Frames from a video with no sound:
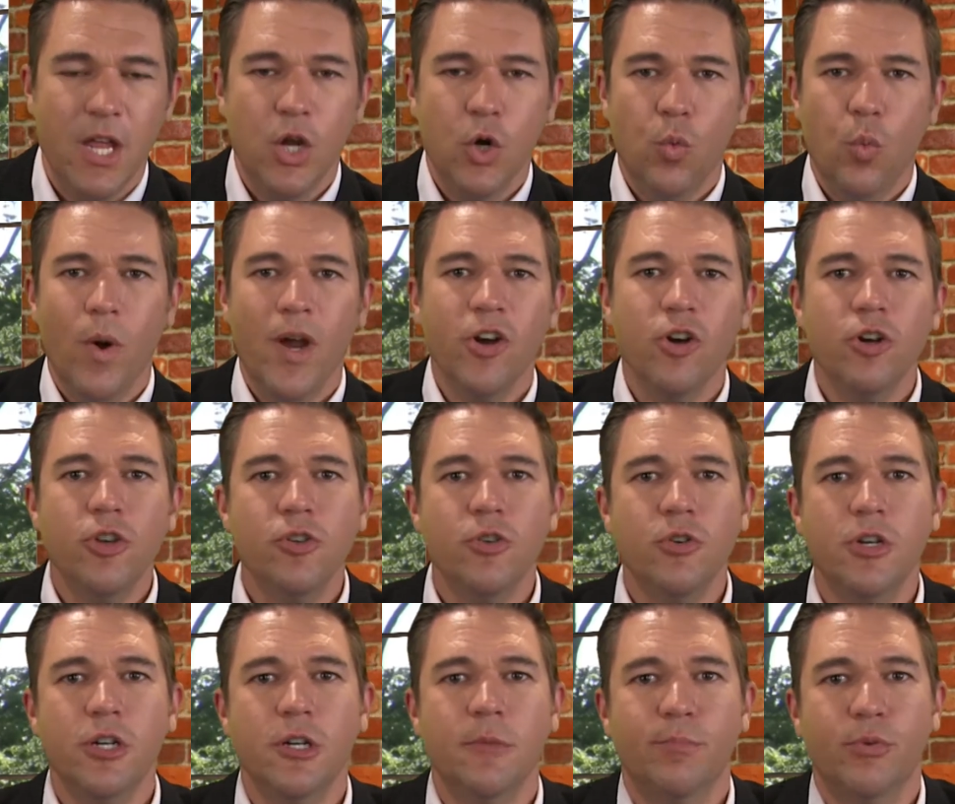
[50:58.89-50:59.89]
Where are you
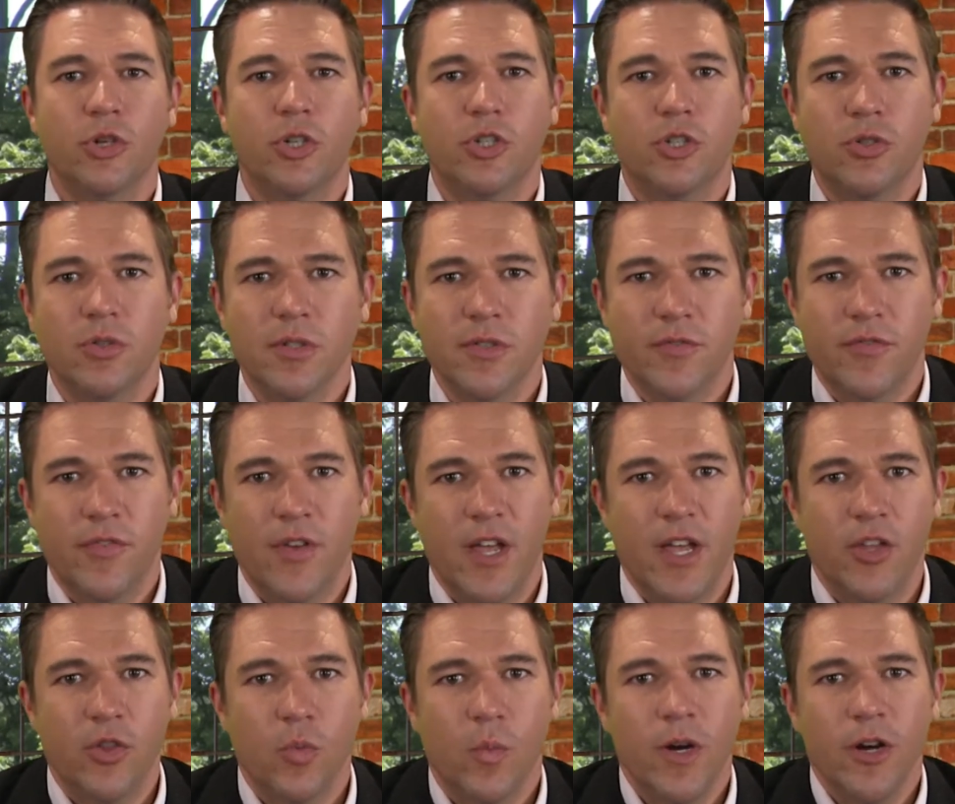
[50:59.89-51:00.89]
going to put your
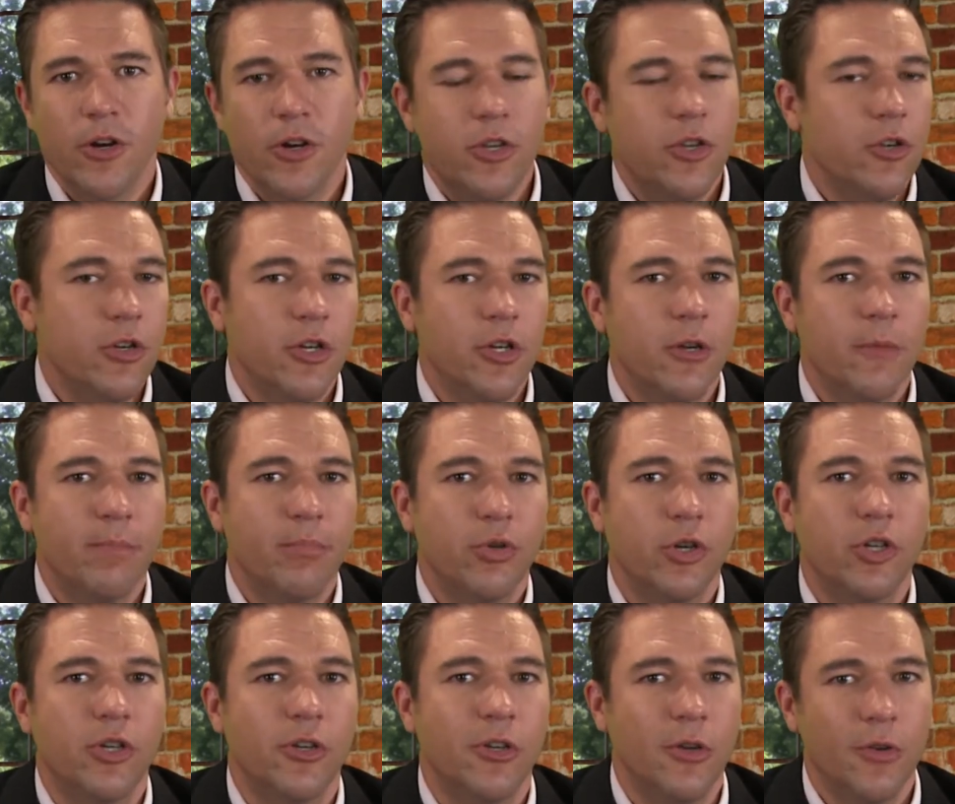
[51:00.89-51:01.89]
faith? Where are you going to
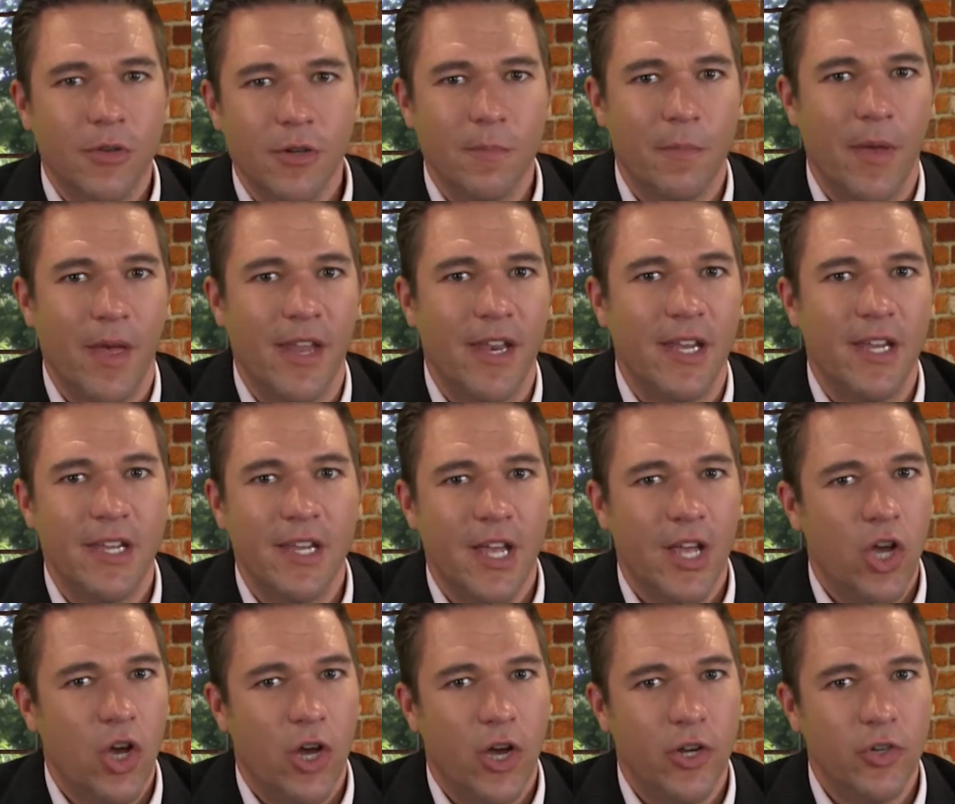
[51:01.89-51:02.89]
put your money,
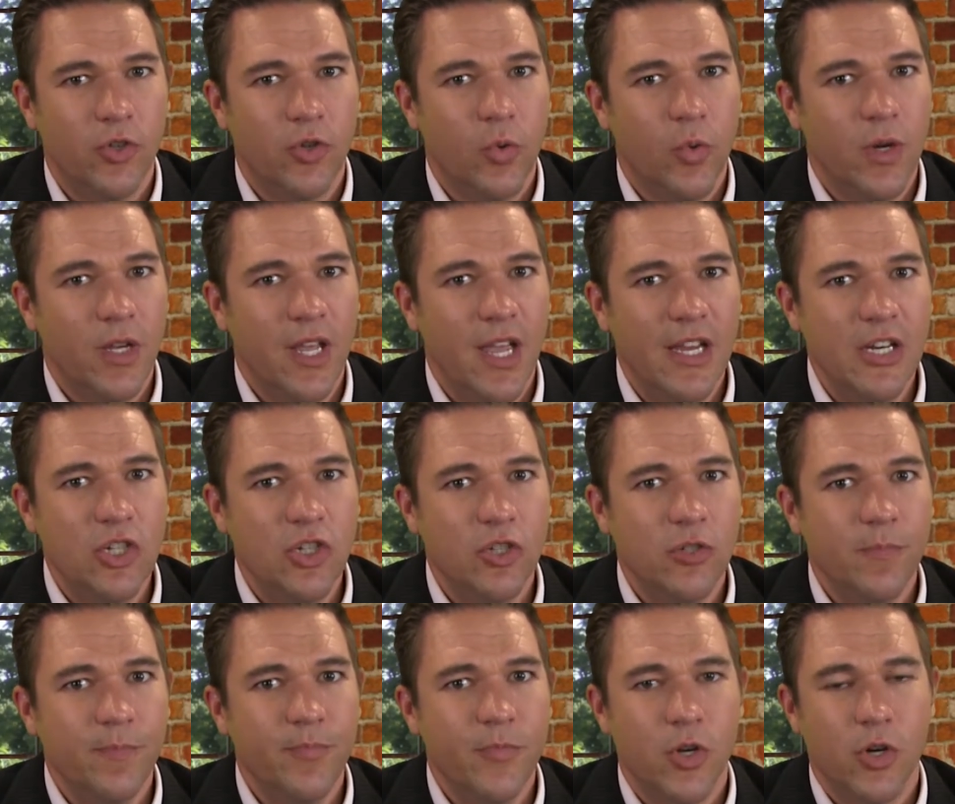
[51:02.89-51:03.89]
on
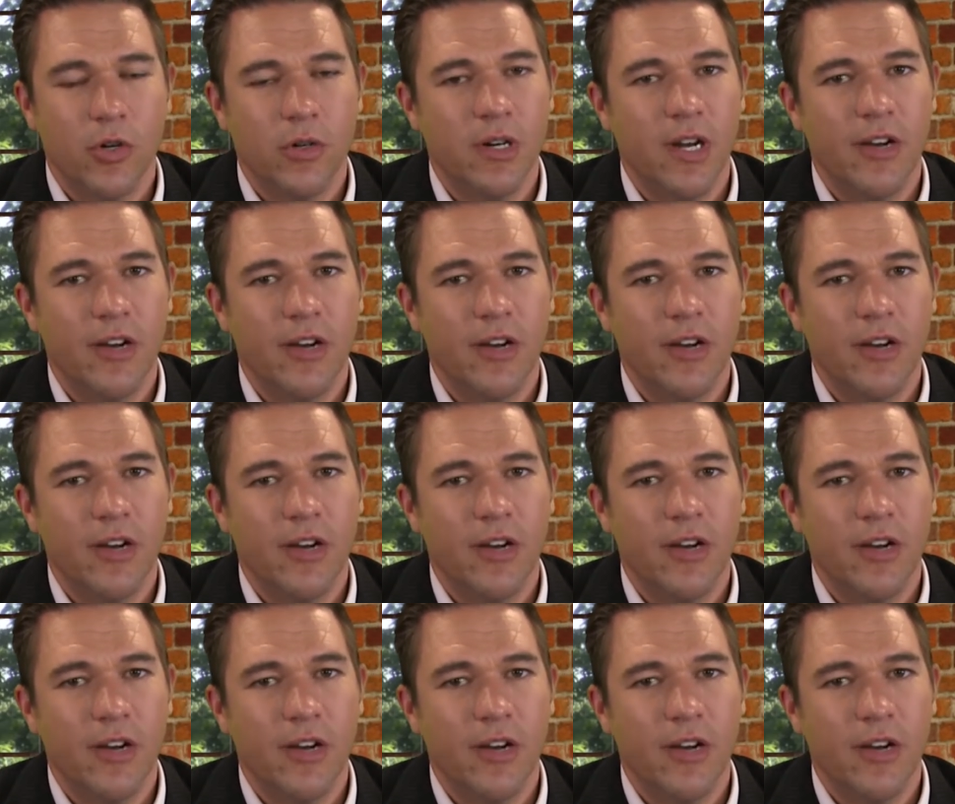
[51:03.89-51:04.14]
creation or